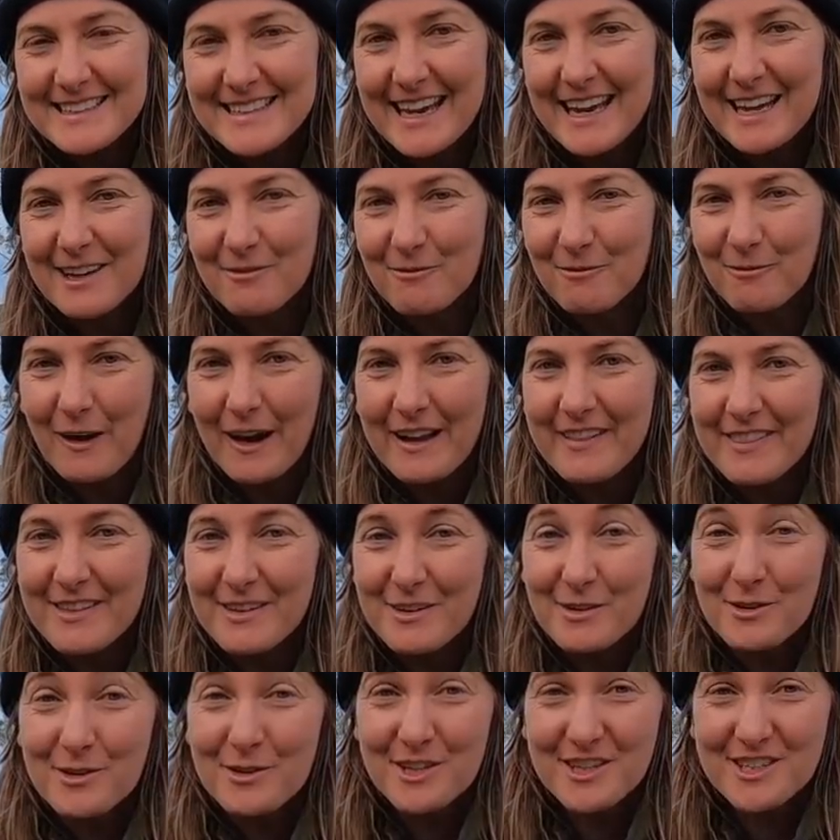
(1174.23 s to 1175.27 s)
Dan read the
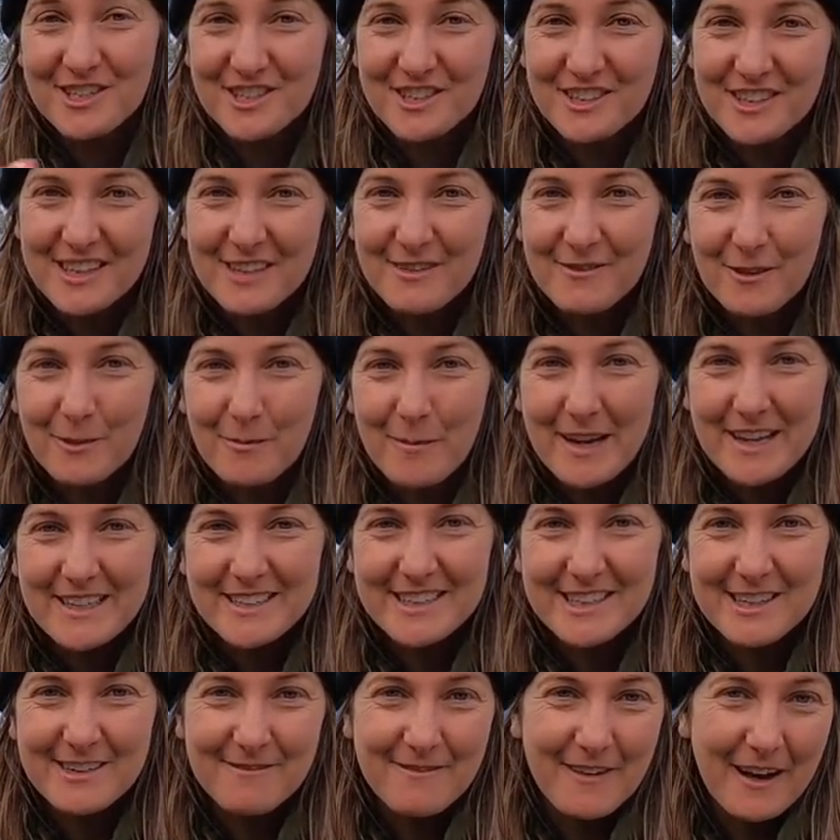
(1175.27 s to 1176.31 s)
nutritional
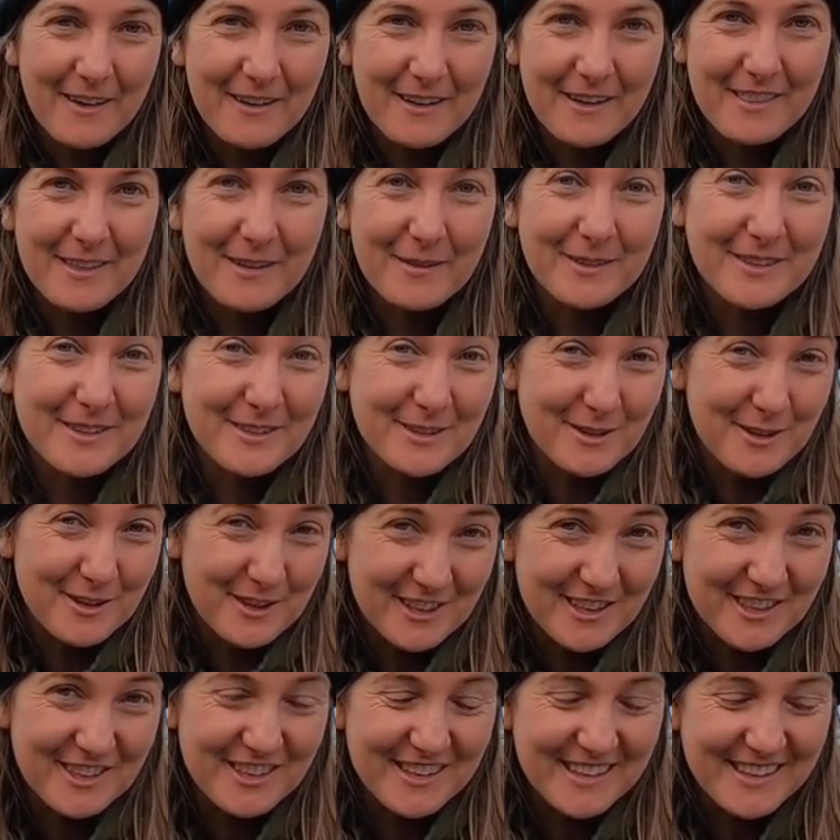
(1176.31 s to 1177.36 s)
information and found out there was
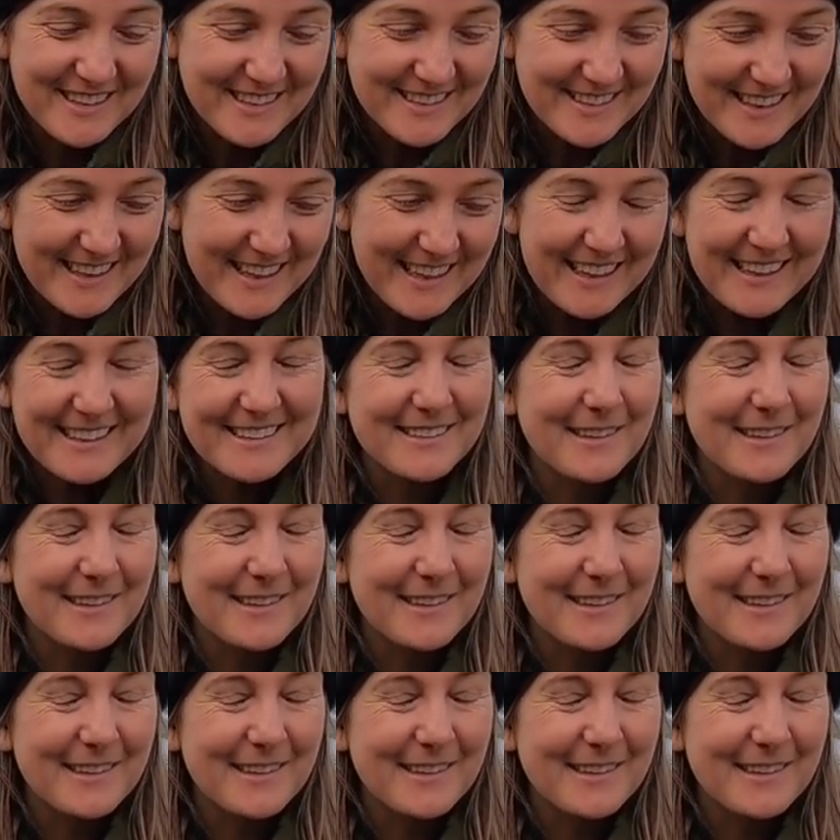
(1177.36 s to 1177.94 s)
nutritional yeast in it.